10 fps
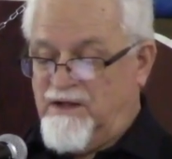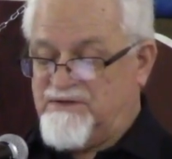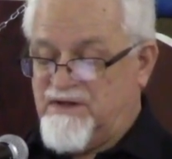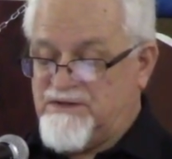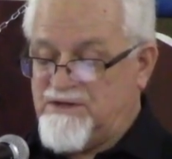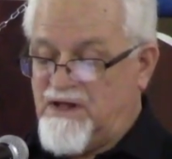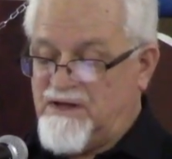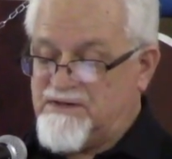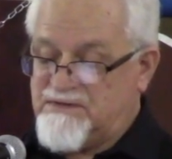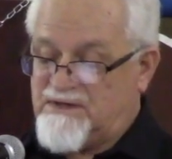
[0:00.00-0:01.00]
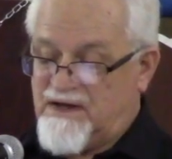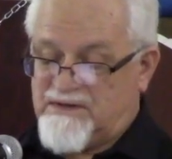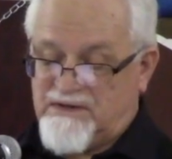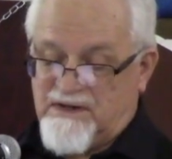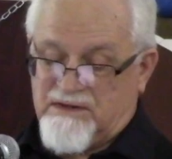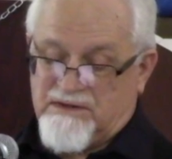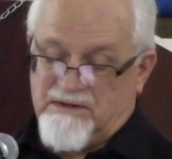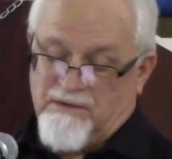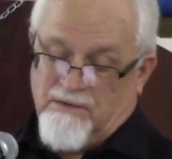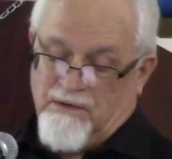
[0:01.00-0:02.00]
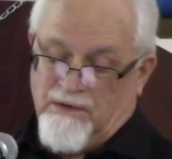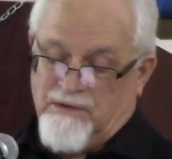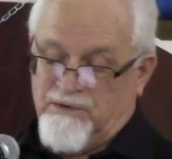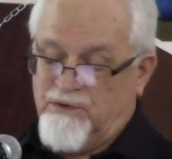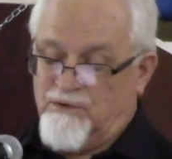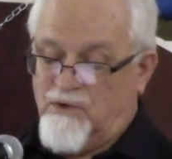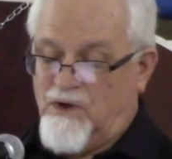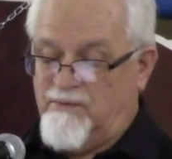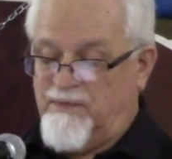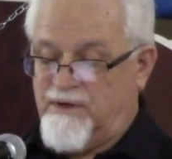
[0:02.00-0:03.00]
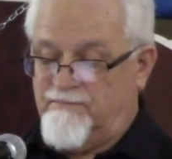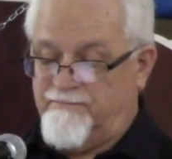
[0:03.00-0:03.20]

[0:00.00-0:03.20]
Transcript: It's in Genesis, Exodus, Deuteronomy.